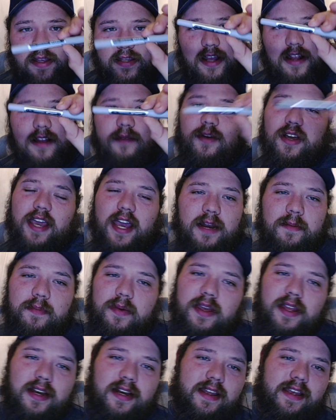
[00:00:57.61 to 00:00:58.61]
Tell them what kind of
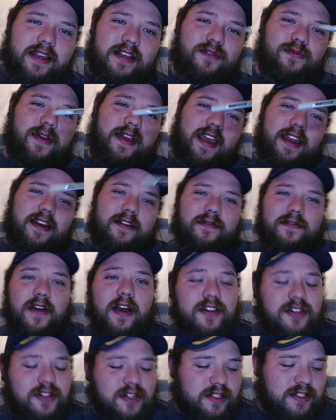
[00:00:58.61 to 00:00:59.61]
pin it is, what kind of
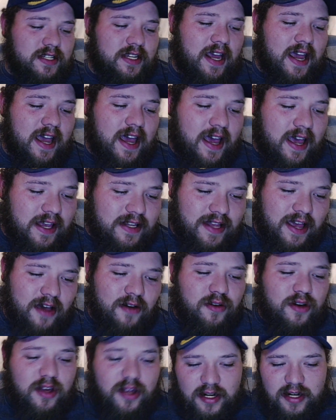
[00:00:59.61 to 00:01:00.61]
functions it has, how
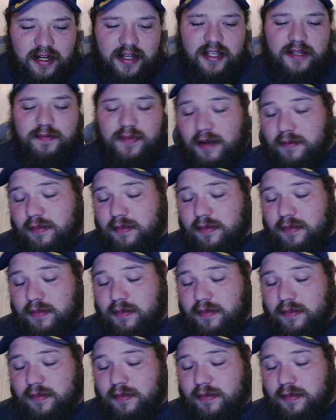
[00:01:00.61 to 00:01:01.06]
good it is, blah,